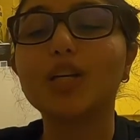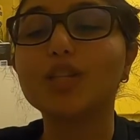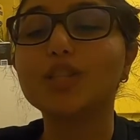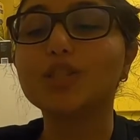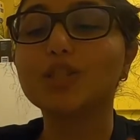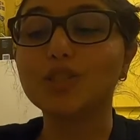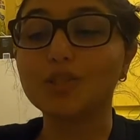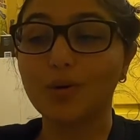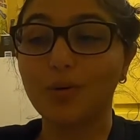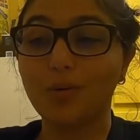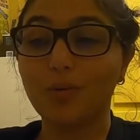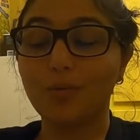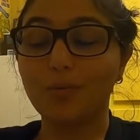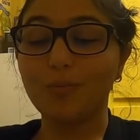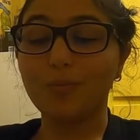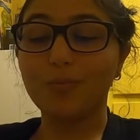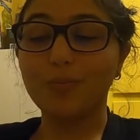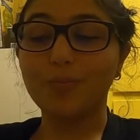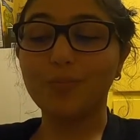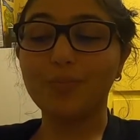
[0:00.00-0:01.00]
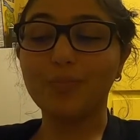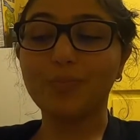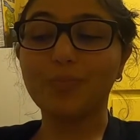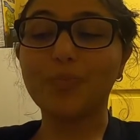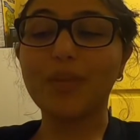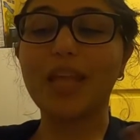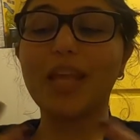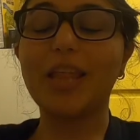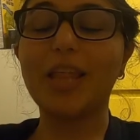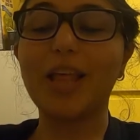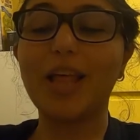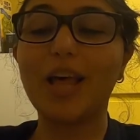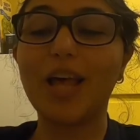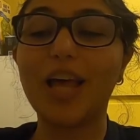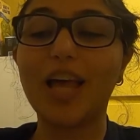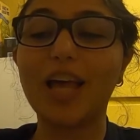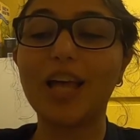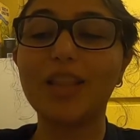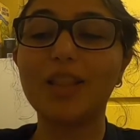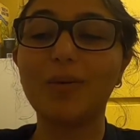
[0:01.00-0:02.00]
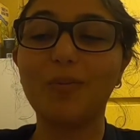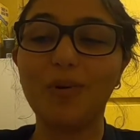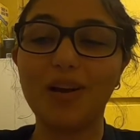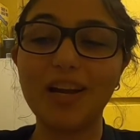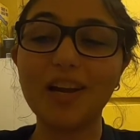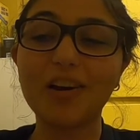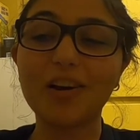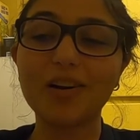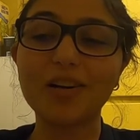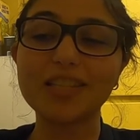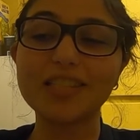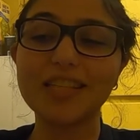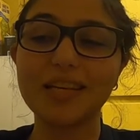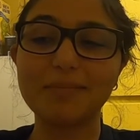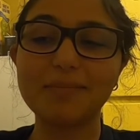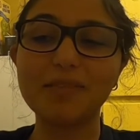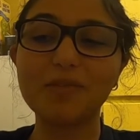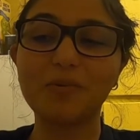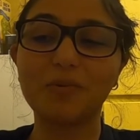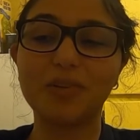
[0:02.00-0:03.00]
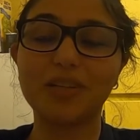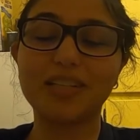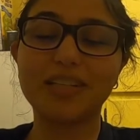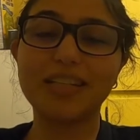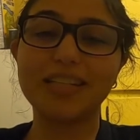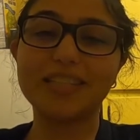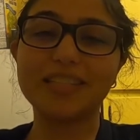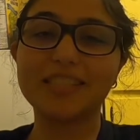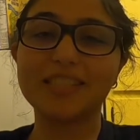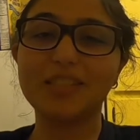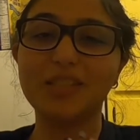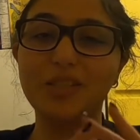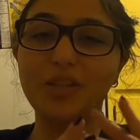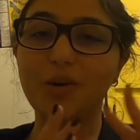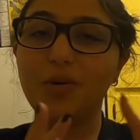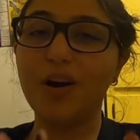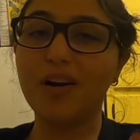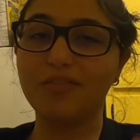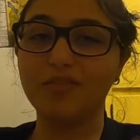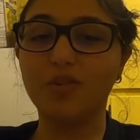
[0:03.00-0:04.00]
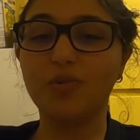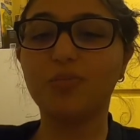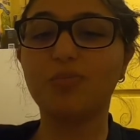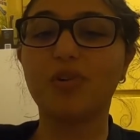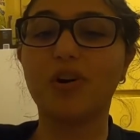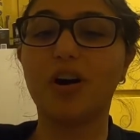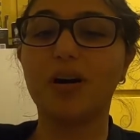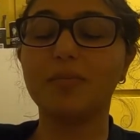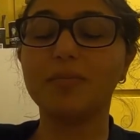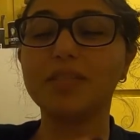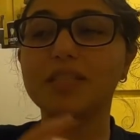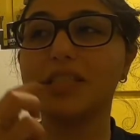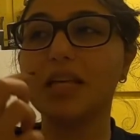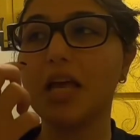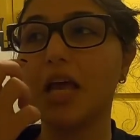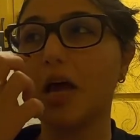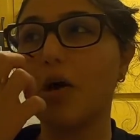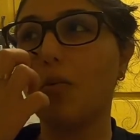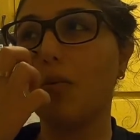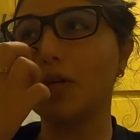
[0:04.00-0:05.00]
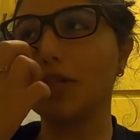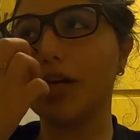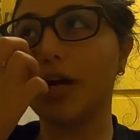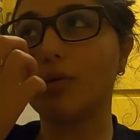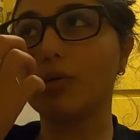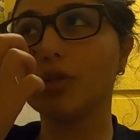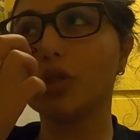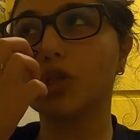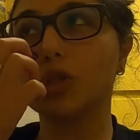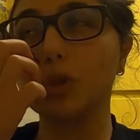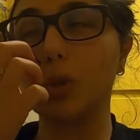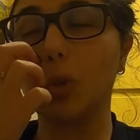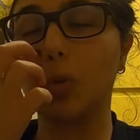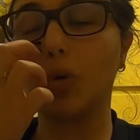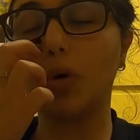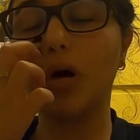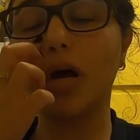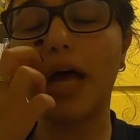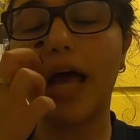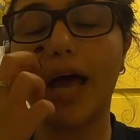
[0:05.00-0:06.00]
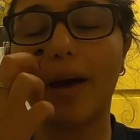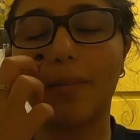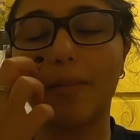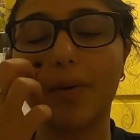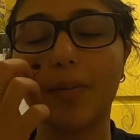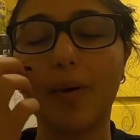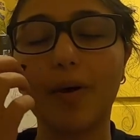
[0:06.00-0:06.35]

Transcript: So the way our assignments work is you have no prompts, which I was so happy